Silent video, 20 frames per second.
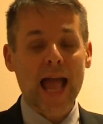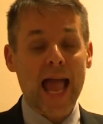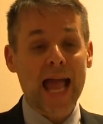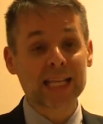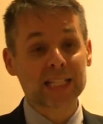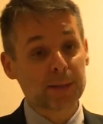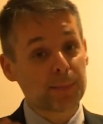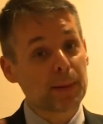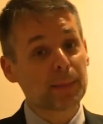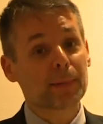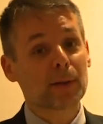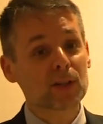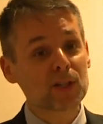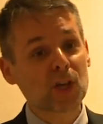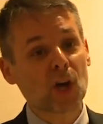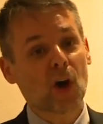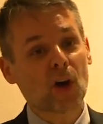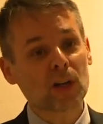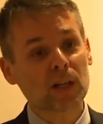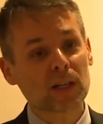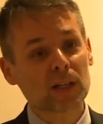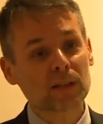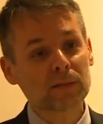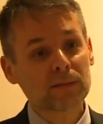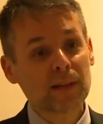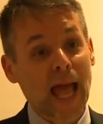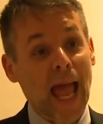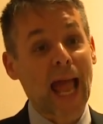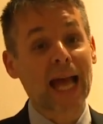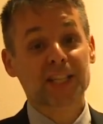as a biblical
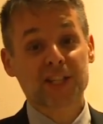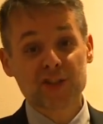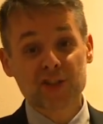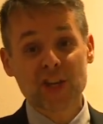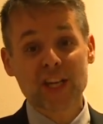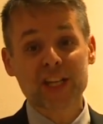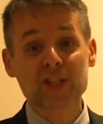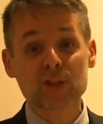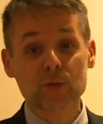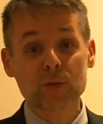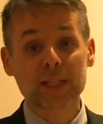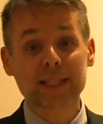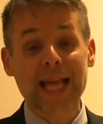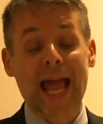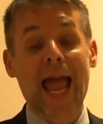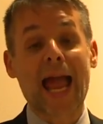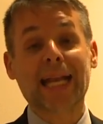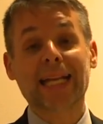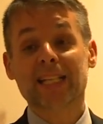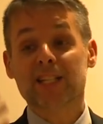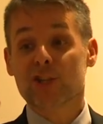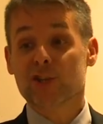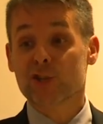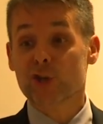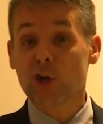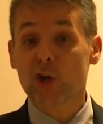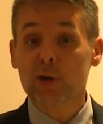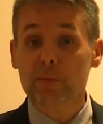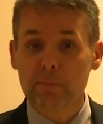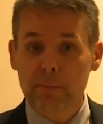scholar, as a Jesuit, and as a
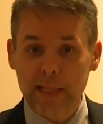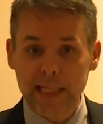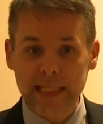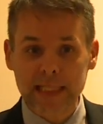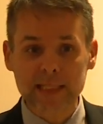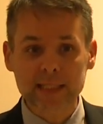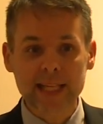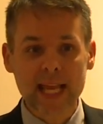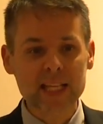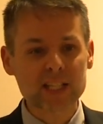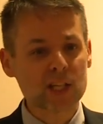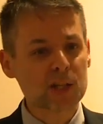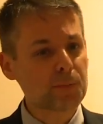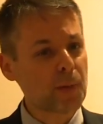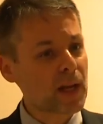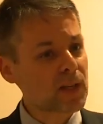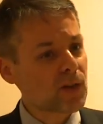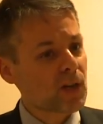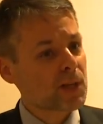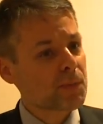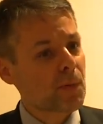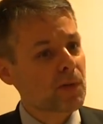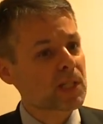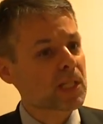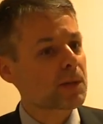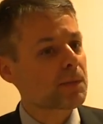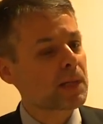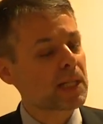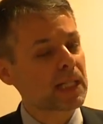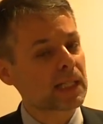German, he has a special
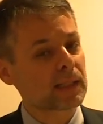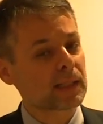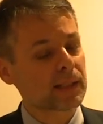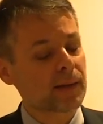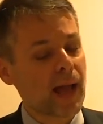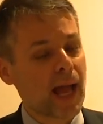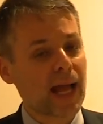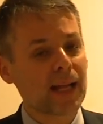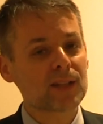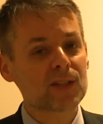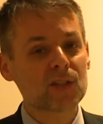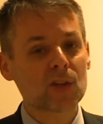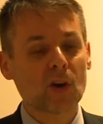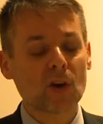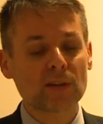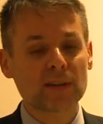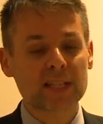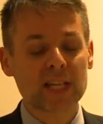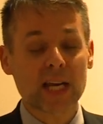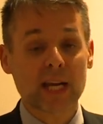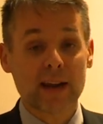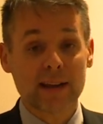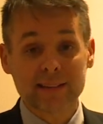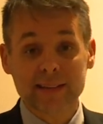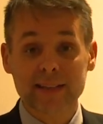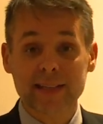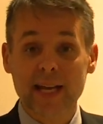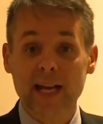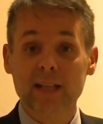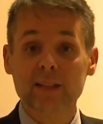responsibility. And so the
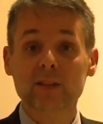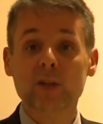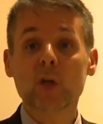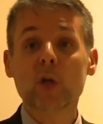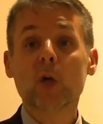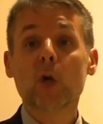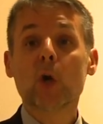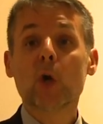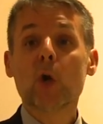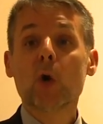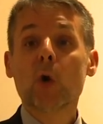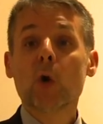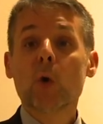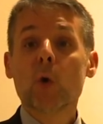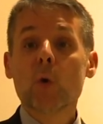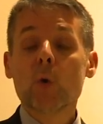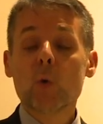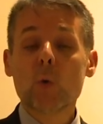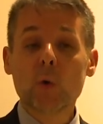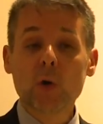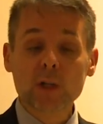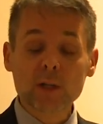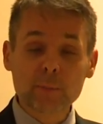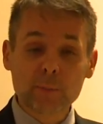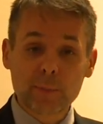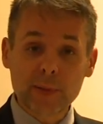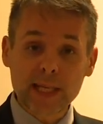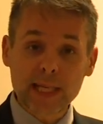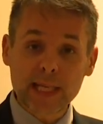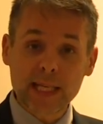Secretariat will
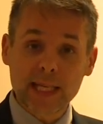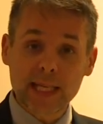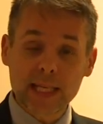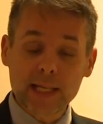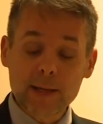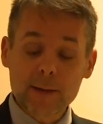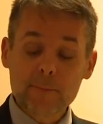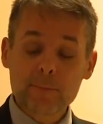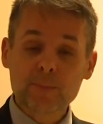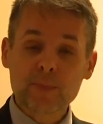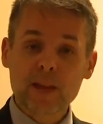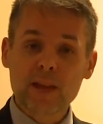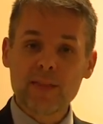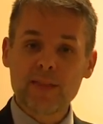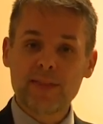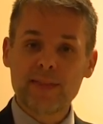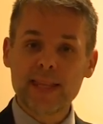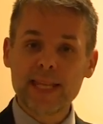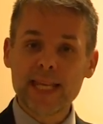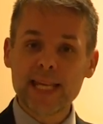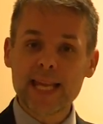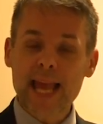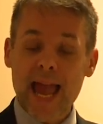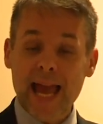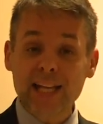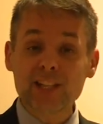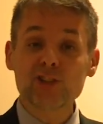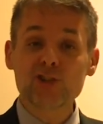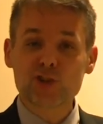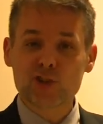be the
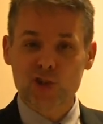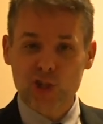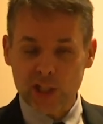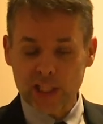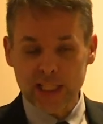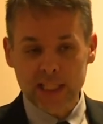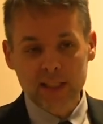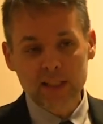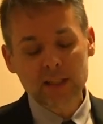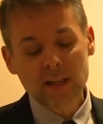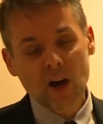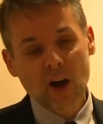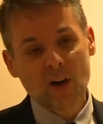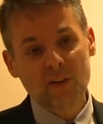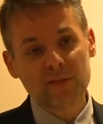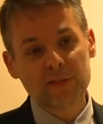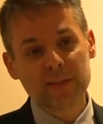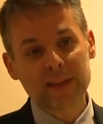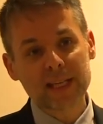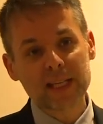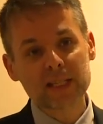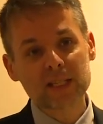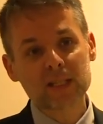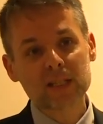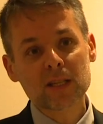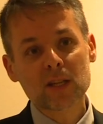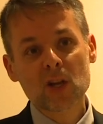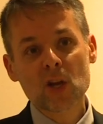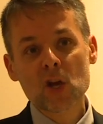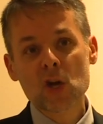engine of
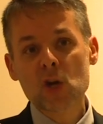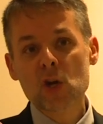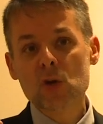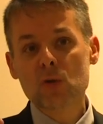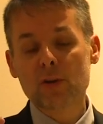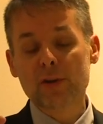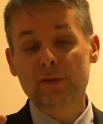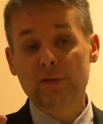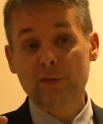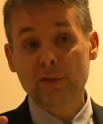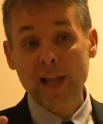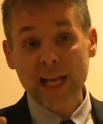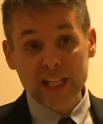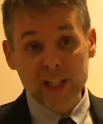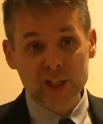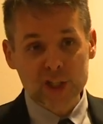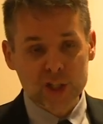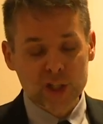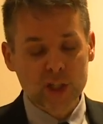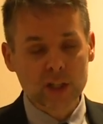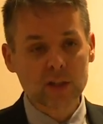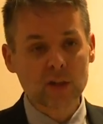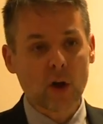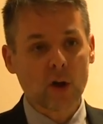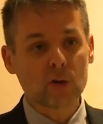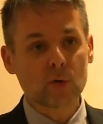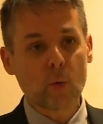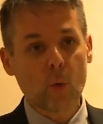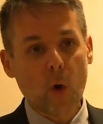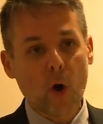this reflection
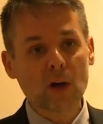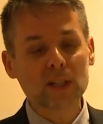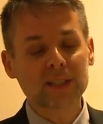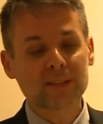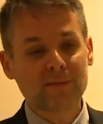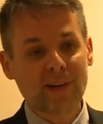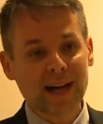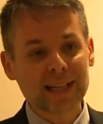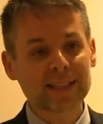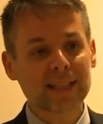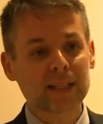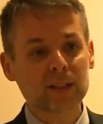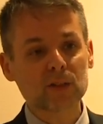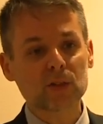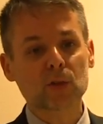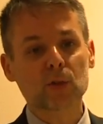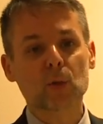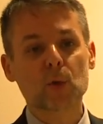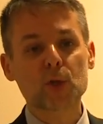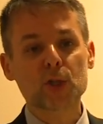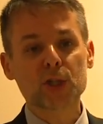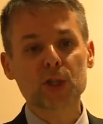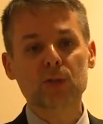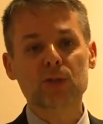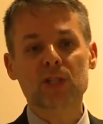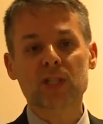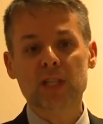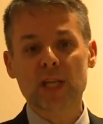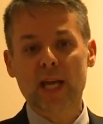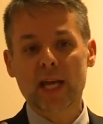on what Vatican II
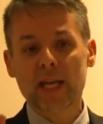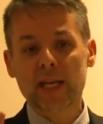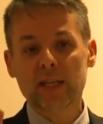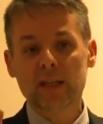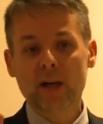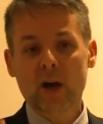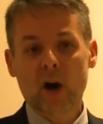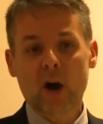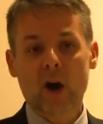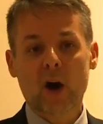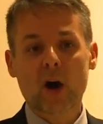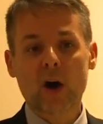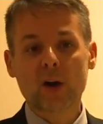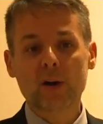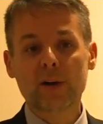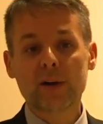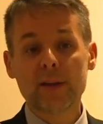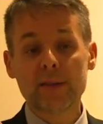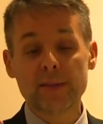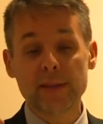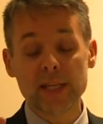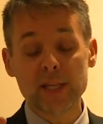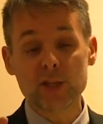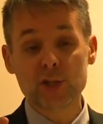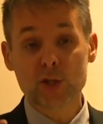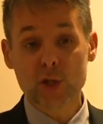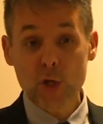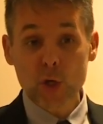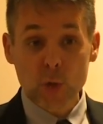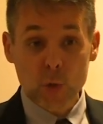should say on the
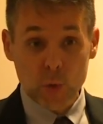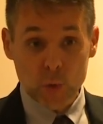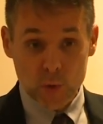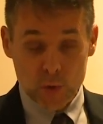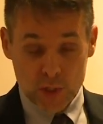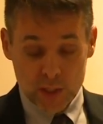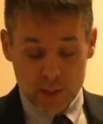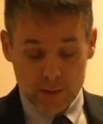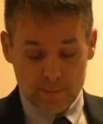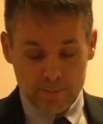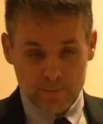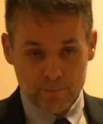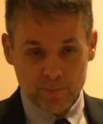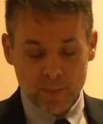Jews.